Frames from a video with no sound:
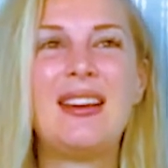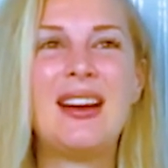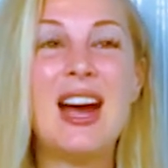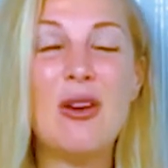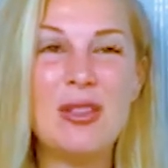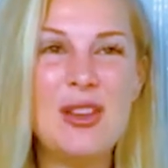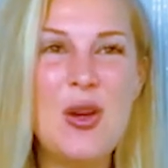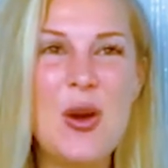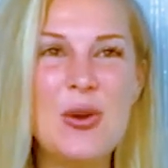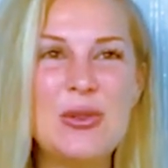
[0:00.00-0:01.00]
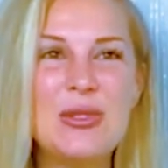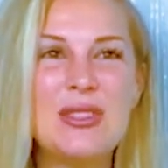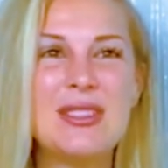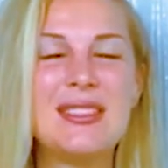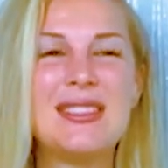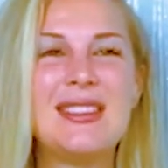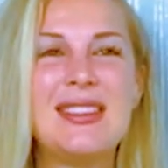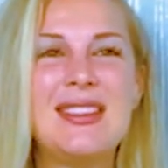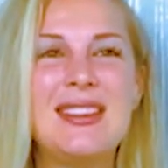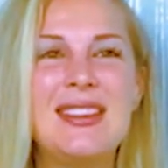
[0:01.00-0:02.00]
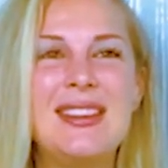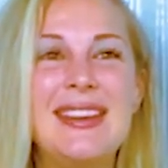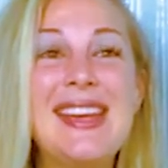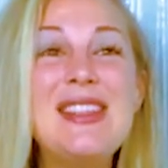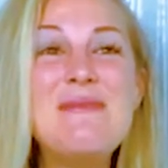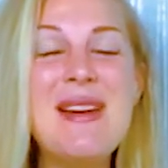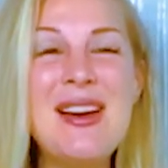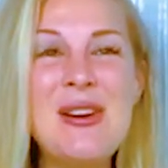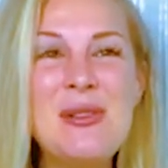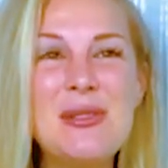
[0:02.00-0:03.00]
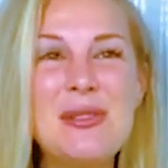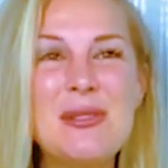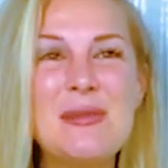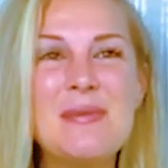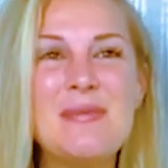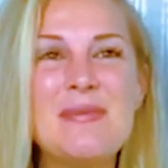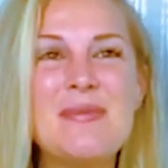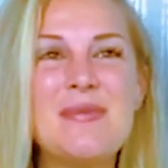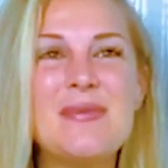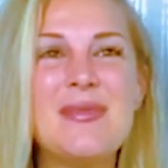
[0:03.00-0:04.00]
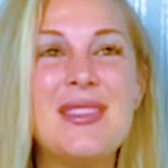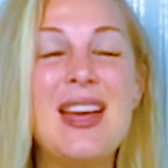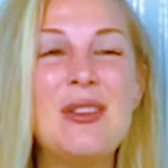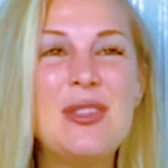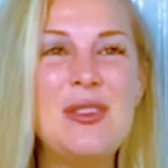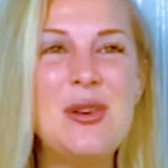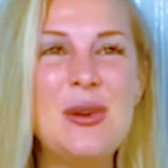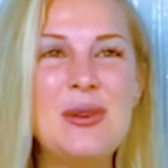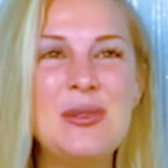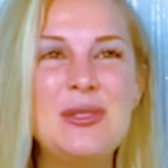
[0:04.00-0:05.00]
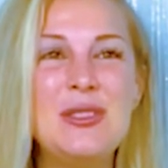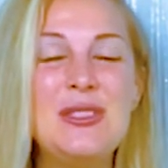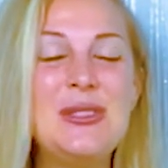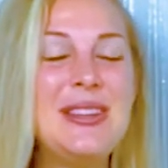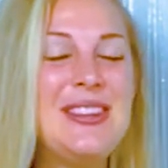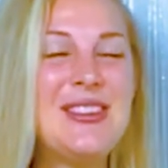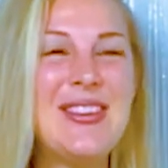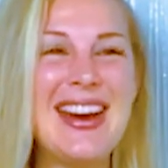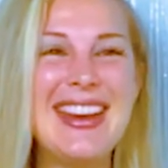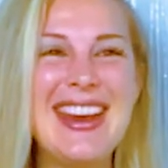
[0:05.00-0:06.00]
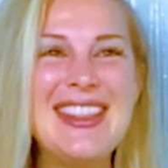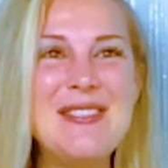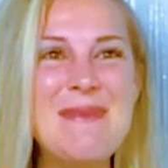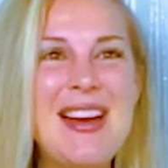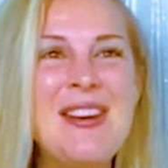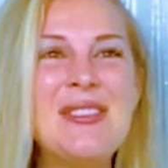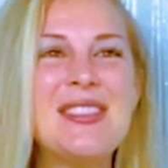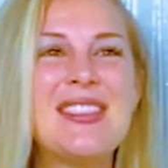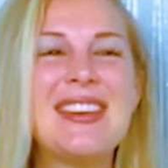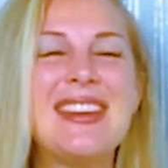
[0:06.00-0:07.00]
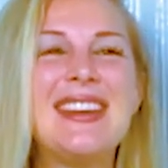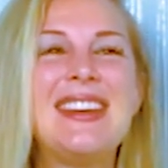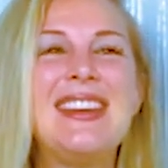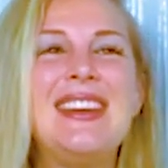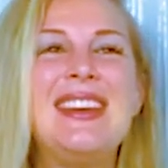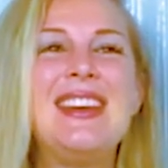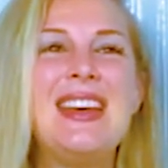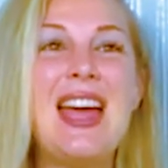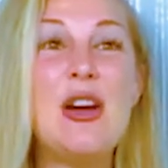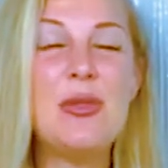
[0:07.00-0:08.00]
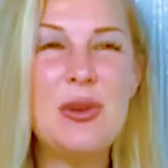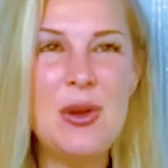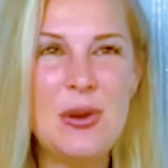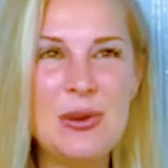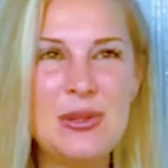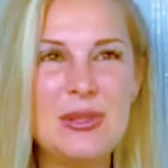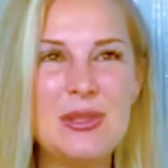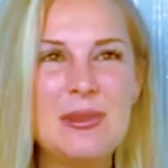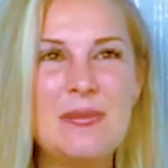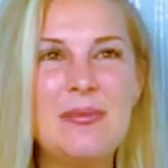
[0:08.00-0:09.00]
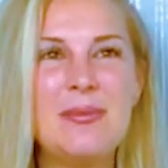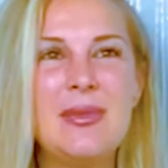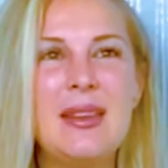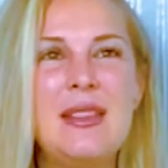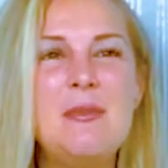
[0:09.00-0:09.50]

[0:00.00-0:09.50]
out the nose, in the mouth, out the nose. You're doing great. In the mouth, out the nose. In the